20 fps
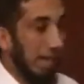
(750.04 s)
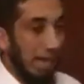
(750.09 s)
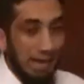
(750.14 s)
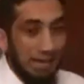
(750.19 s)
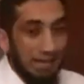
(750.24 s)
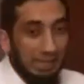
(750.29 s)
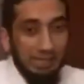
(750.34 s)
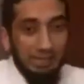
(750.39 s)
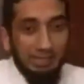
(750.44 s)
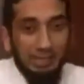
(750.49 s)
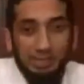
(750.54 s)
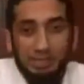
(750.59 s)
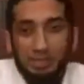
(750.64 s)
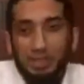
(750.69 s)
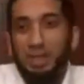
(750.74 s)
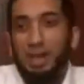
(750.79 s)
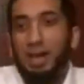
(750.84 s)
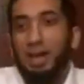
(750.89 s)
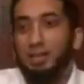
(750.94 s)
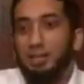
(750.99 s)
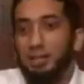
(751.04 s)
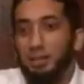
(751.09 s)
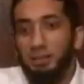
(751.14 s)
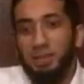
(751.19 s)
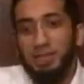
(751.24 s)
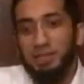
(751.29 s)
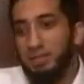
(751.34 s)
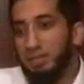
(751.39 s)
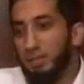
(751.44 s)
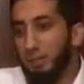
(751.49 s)
And he's in salat. It
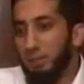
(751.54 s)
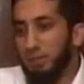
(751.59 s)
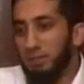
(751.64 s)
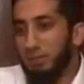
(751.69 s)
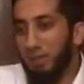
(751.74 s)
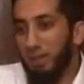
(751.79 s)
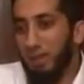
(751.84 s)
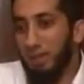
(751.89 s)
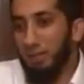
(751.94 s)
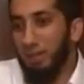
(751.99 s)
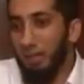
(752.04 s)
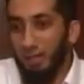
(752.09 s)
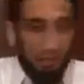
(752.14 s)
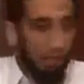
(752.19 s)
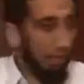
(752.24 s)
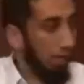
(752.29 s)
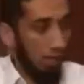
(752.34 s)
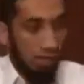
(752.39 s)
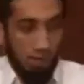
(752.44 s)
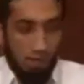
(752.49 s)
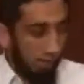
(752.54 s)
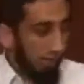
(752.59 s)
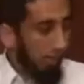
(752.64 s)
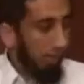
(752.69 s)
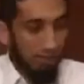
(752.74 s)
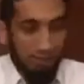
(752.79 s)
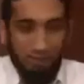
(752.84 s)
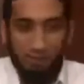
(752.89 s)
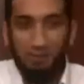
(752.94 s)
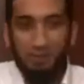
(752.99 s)
messes up his salat, like,
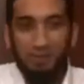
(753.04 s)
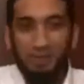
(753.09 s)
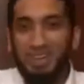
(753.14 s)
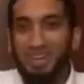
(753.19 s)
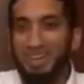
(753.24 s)
you know,